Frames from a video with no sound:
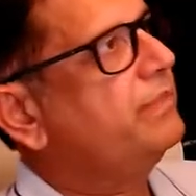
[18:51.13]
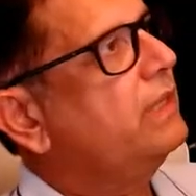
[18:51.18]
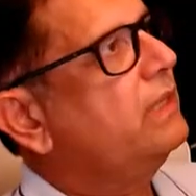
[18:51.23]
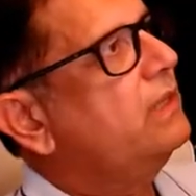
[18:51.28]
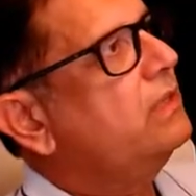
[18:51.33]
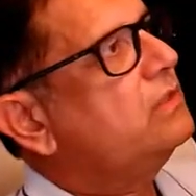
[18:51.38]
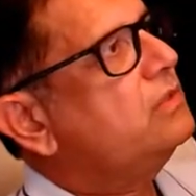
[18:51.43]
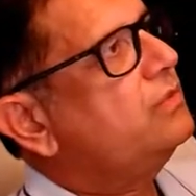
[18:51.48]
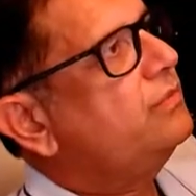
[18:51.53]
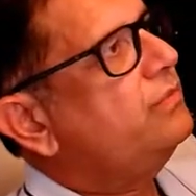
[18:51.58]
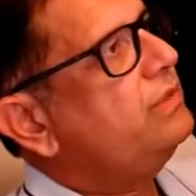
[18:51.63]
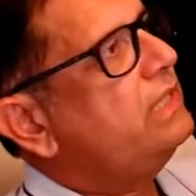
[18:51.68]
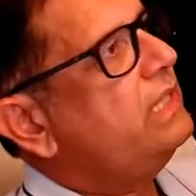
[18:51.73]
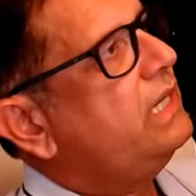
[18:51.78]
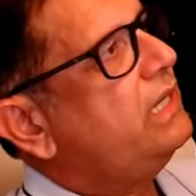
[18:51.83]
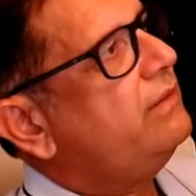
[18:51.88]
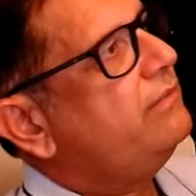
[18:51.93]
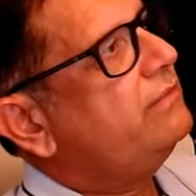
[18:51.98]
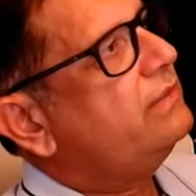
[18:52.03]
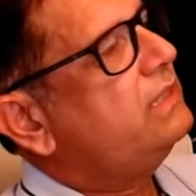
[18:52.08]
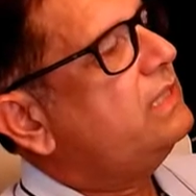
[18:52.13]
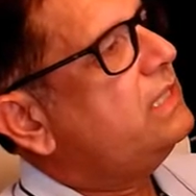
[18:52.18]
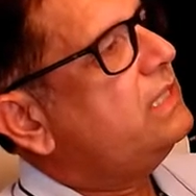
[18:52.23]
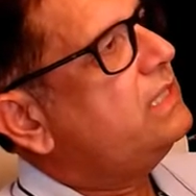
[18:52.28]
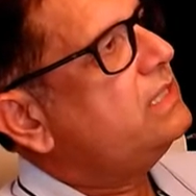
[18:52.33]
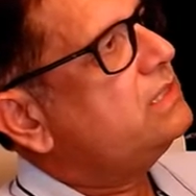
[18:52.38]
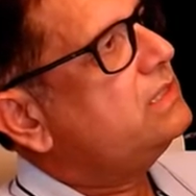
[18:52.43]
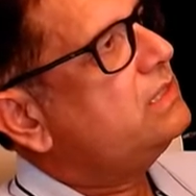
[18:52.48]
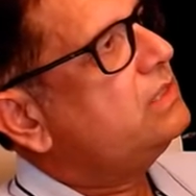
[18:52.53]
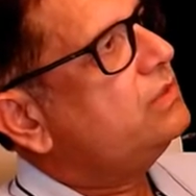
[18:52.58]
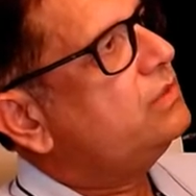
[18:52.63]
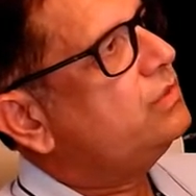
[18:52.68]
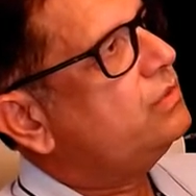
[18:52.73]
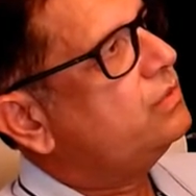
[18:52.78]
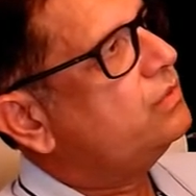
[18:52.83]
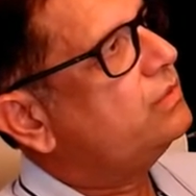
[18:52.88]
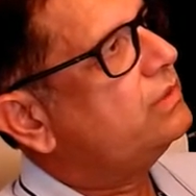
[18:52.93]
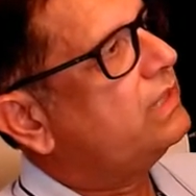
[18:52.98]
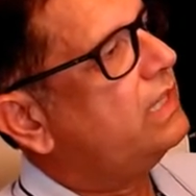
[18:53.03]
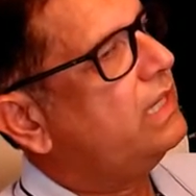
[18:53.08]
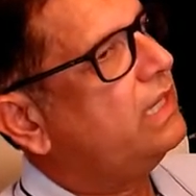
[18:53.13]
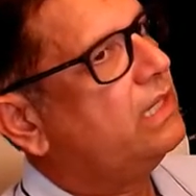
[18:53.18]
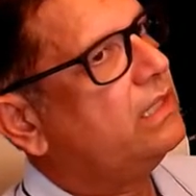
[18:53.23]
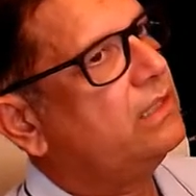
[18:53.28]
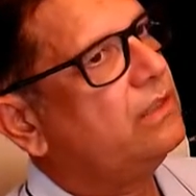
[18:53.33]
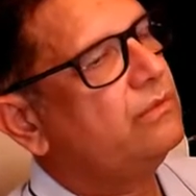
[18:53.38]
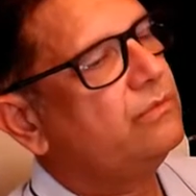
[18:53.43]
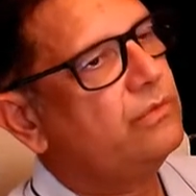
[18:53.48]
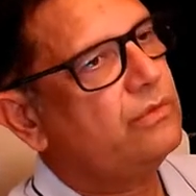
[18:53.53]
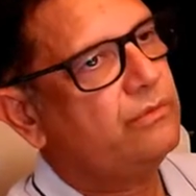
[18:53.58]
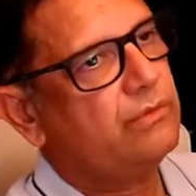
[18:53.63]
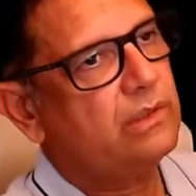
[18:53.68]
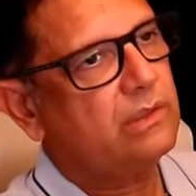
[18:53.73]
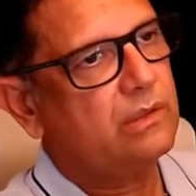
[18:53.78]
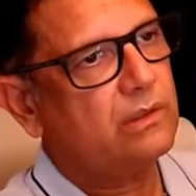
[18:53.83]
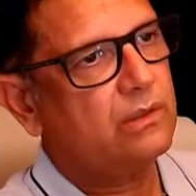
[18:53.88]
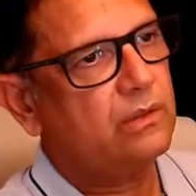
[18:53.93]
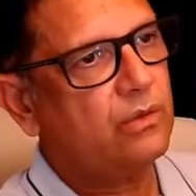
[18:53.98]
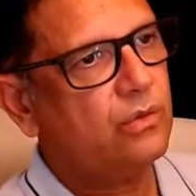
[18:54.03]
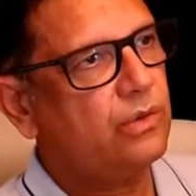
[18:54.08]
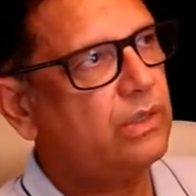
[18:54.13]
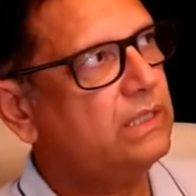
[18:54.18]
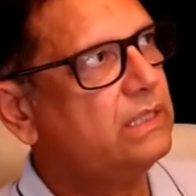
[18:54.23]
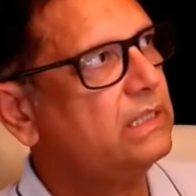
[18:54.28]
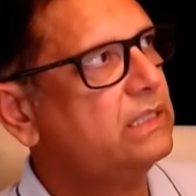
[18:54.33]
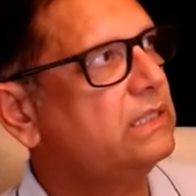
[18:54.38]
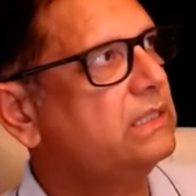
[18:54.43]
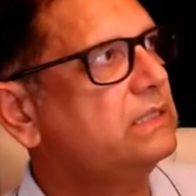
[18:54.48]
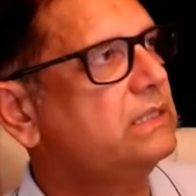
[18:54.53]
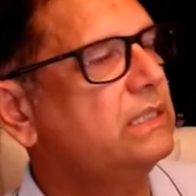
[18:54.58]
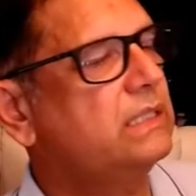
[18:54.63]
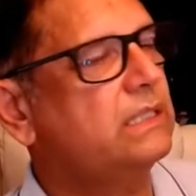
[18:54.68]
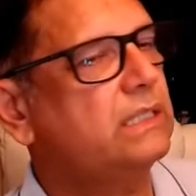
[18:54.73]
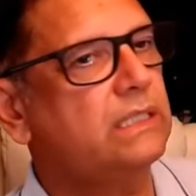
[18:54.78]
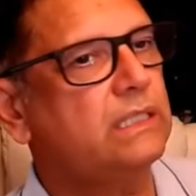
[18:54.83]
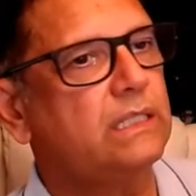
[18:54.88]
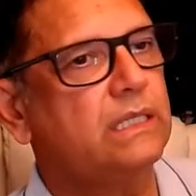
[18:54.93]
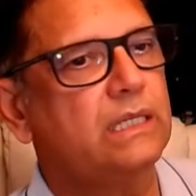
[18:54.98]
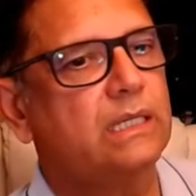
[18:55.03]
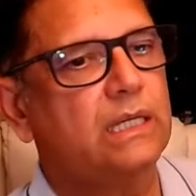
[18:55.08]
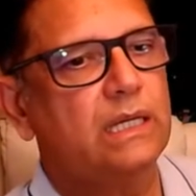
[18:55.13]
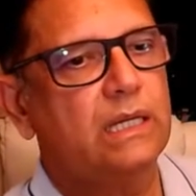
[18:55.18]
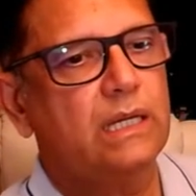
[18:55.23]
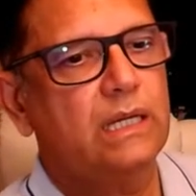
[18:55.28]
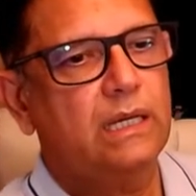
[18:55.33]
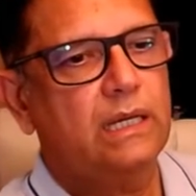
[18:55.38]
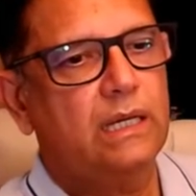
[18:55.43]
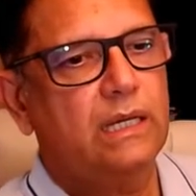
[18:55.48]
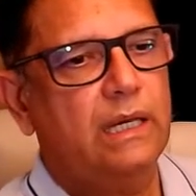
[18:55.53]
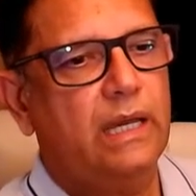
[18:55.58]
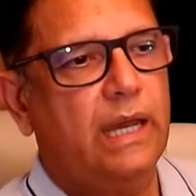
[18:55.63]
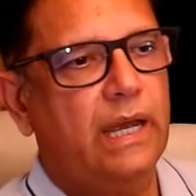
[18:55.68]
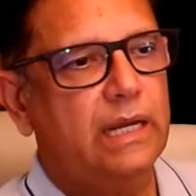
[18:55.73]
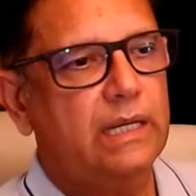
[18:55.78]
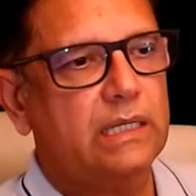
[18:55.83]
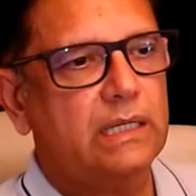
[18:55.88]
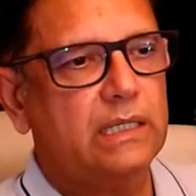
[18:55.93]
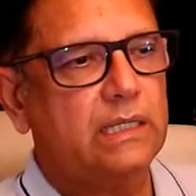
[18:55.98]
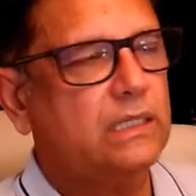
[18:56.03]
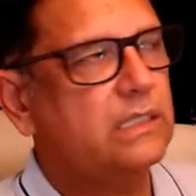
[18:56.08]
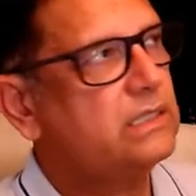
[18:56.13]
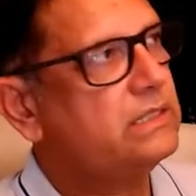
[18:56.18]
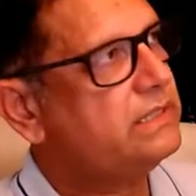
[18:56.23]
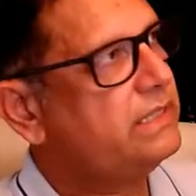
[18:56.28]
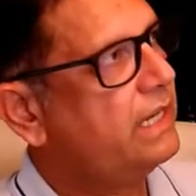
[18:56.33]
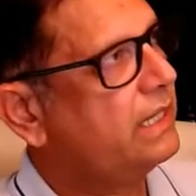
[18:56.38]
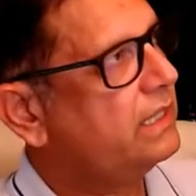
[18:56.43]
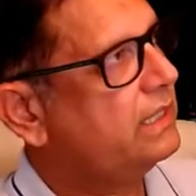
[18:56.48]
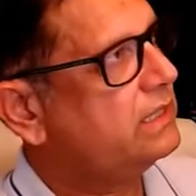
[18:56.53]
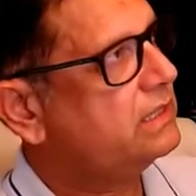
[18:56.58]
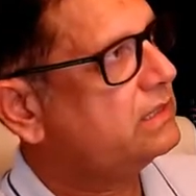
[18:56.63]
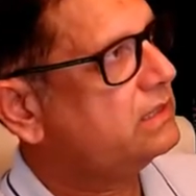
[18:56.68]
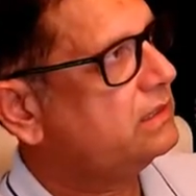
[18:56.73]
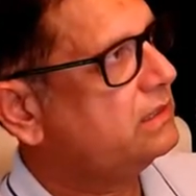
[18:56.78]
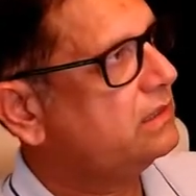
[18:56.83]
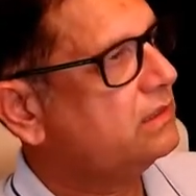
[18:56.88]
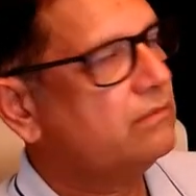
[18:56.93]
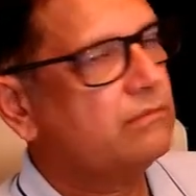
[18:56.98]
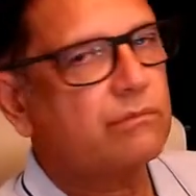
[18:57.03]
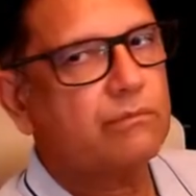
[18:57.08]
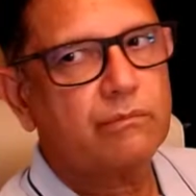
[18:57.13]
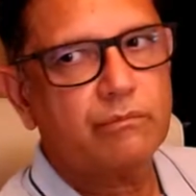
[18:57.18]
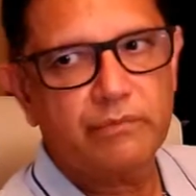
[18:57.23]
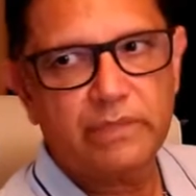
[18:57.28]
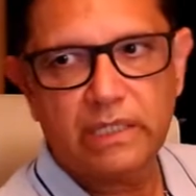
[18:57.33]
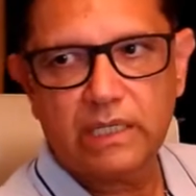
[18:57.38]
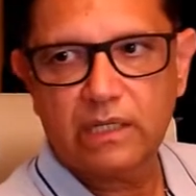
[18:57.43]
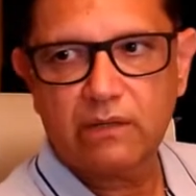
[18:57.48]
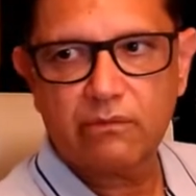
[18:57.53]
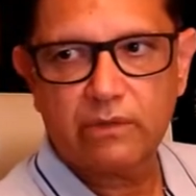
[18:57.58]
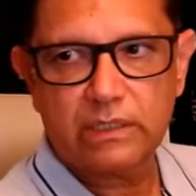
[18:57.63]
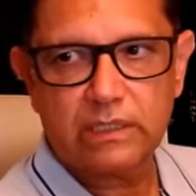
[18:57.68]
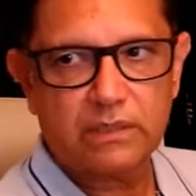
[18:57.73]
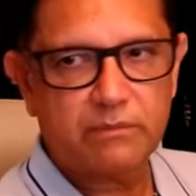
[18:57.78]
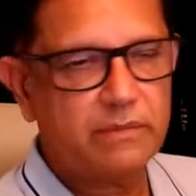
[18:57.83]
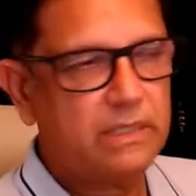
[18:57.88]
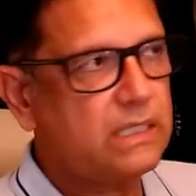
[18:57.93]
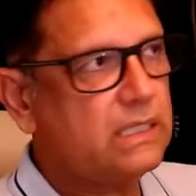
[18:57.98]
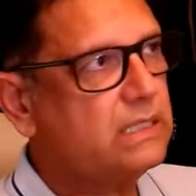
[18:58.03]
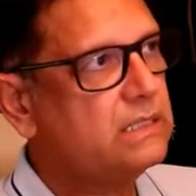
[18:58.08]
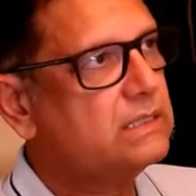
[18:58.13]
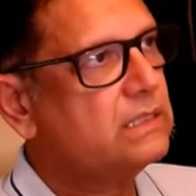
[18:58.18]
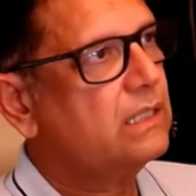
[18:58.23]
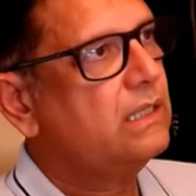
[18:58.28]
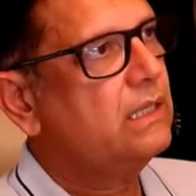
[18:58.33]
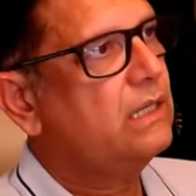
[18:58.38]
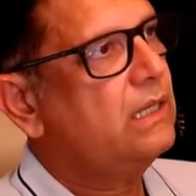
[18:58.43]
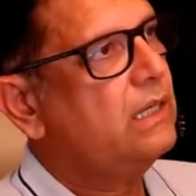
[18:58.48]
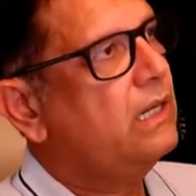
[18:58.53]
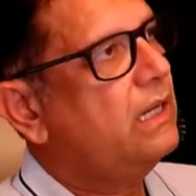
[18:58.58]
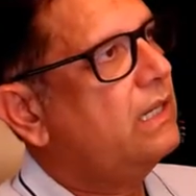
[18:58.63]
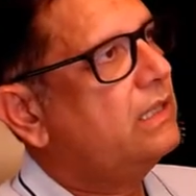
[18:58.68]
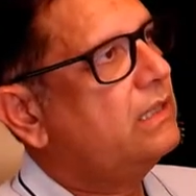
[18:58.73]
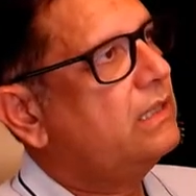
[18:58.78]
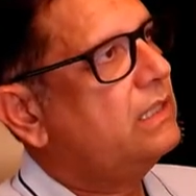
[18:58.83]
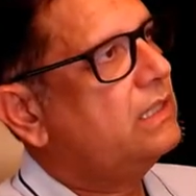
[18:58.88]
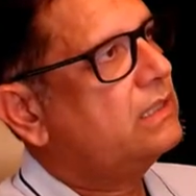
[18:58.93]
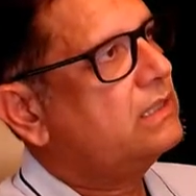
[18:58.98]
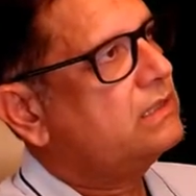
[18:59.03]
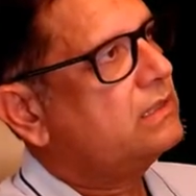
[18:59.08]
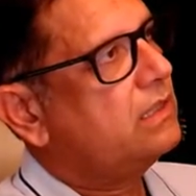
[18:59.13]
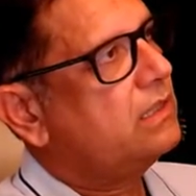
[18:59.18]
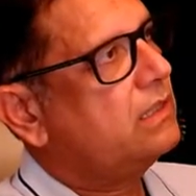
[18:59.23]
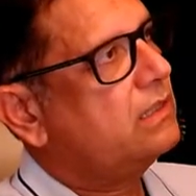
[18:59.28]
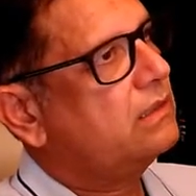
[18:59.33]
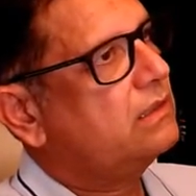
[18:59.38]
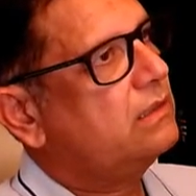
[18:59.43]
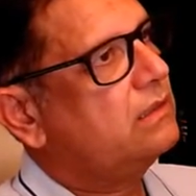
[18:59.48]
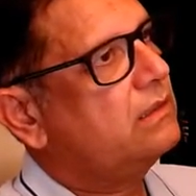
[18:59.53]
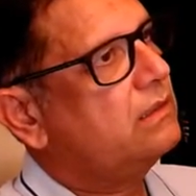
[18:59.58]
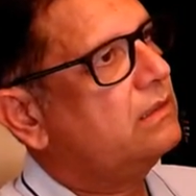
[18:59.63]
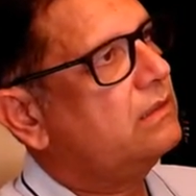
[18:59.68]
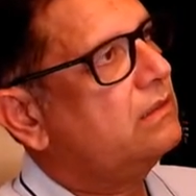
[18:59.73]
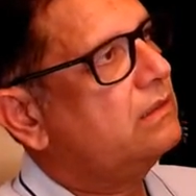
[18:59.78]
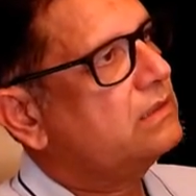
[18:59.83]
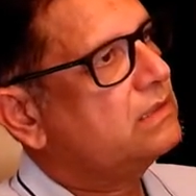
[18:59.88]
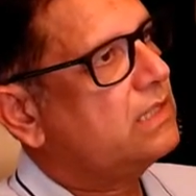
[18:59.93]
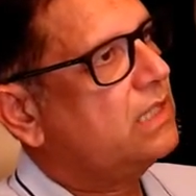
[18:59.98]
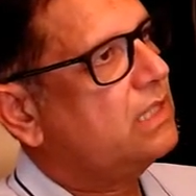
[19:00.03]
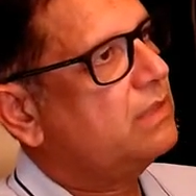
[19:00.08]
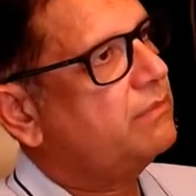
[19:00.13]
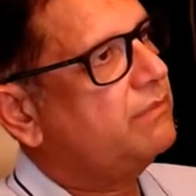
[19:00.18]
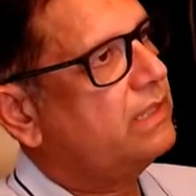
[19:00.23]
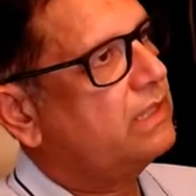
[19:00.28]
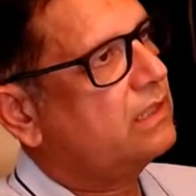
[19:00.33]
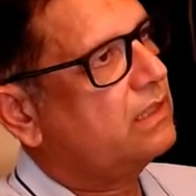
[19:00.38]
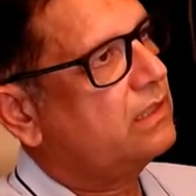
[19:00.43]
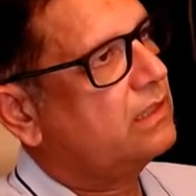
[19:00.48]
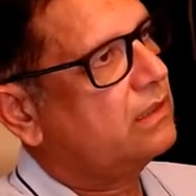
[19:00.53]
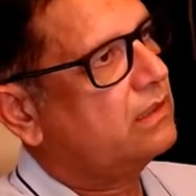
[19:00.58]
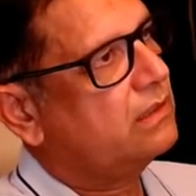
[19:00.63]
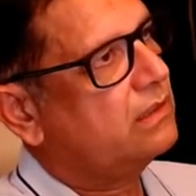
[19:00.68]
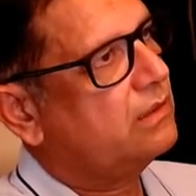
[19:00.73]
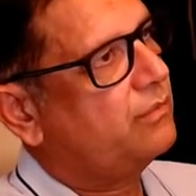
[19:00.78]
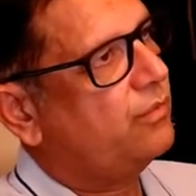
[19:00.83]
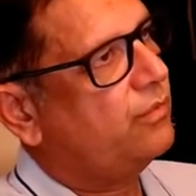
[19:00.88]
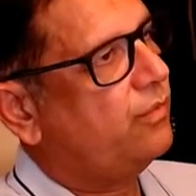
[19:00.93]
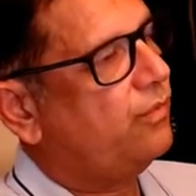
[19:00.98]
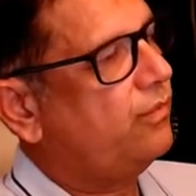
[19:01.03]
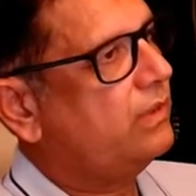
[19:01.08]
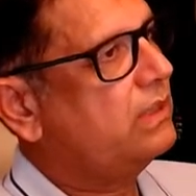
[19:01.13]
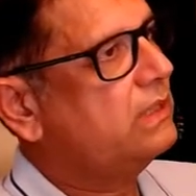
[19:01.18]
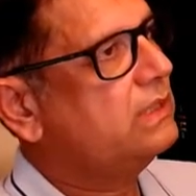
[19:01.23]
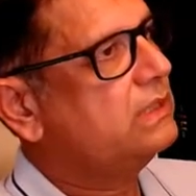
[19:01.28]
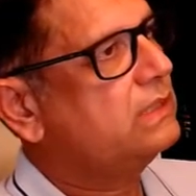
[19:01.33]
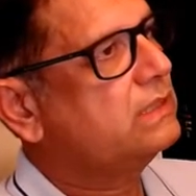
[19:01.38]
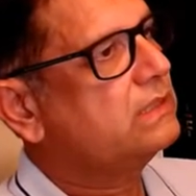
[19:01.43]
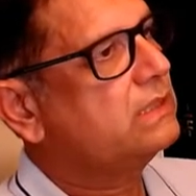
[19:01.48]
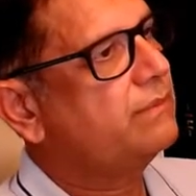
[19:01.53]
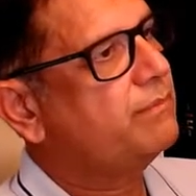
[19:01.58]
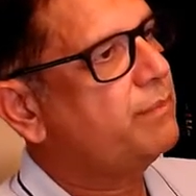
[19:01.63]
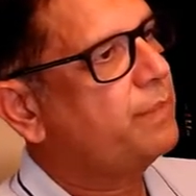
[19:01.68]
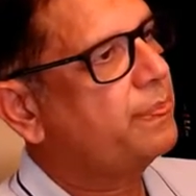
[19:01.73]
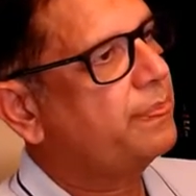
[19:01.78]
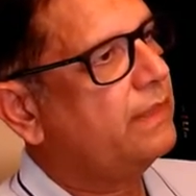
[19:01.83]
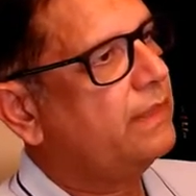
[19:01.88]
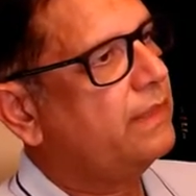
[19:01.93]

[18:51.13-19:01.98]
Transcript: So we have this root, and we will go in the dictionary and check its meaning, what it means, and then start making words and